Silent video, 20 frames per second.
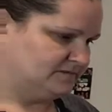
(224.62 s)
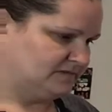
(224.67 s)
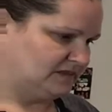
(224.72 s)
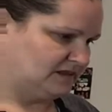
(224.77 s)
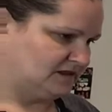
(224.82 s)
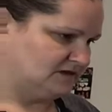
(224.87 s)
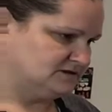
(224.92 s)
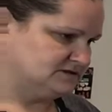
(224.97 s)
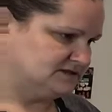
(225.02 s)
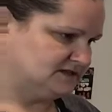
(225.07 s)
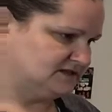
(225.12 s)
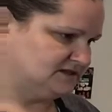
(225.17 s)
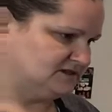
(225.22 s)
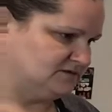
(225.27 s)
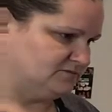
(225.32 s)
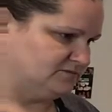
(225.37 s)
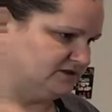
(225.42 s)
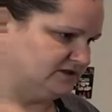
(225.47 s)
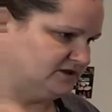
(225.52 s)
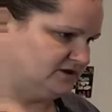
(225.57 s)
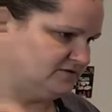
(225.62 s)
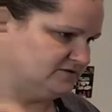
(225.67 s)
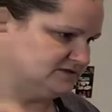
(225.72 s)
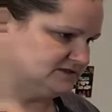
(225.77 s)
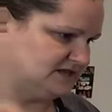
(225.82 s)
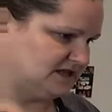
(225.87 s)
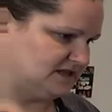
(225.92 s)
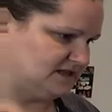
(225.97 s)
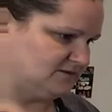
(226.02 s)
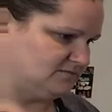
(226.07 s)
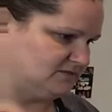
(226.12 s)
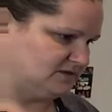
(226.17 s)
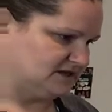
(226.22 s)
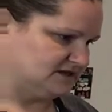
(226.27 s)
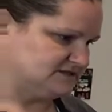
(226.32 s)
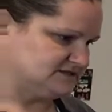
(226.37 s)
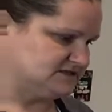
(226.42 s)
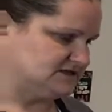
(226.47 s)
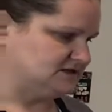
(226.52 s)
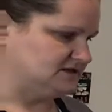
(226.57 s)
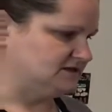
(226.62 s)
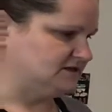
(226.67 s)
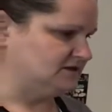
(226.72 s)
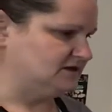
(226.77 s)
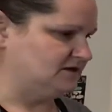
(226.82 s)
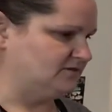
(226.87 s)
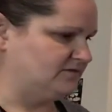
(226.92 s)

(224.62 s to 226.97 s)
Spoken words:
Looks like the blue is getting mixed in a little